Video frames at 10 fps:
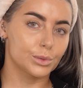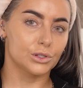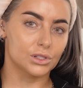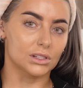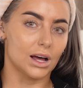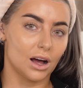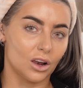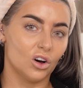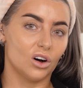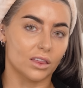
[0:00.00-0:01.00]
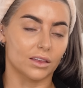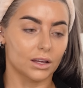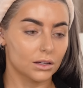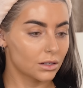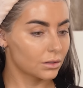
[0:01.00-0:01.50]
to be using that a lot, I
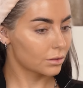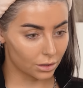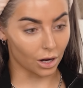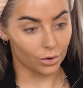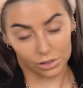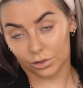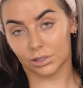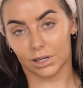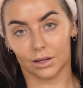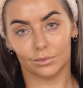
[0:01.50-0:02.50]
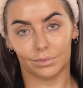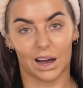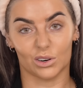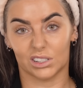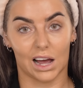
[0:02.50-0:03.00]
think. You know, as long as it
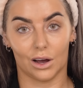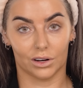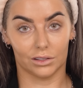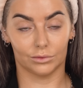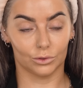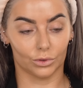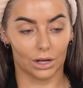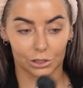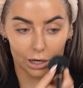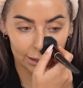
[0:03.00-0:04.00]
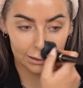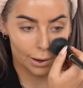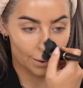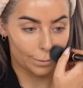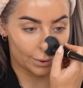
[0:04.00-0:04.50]
powders down and all that jazz.
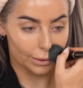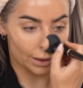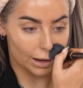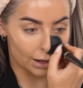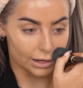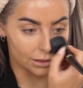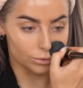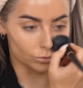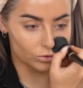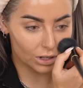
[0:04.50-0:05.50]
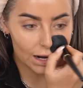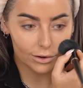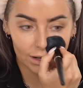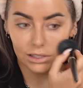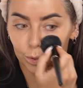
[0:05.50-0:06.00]
But that has
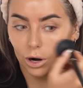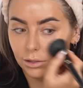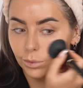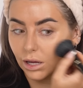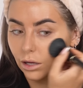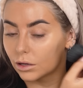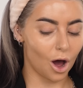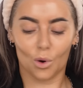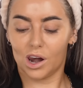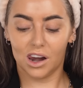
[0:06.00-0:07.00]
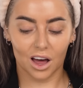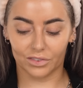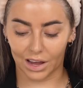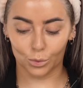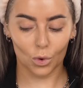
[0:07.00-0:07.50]
really, really surprised me. Oh, I
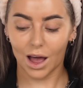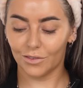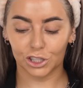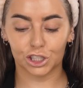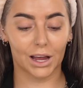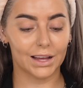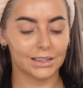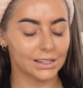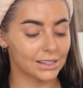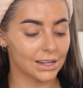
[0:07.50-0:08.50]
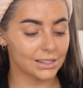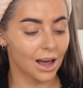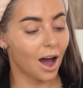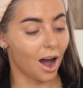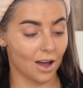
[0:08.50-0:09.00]
love it. Whatever shade this is,
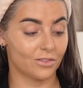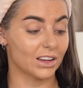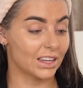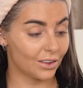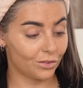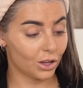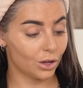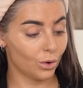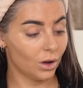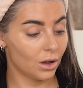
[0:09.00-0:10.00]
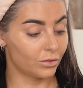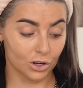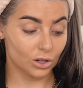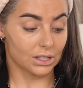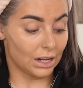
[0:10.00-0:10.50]
I forgive you for
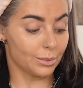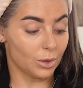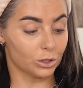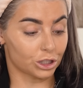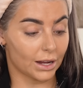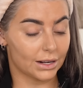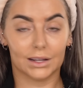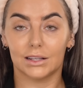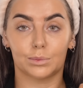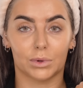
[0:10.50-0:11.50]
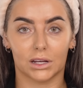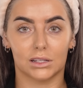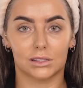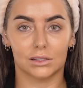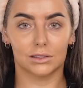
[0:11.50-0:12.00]
not telling me what shade it is
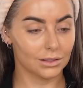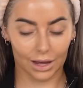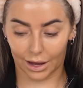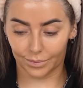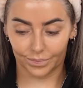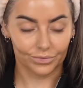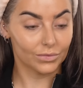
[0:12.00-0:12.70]
because, yeah,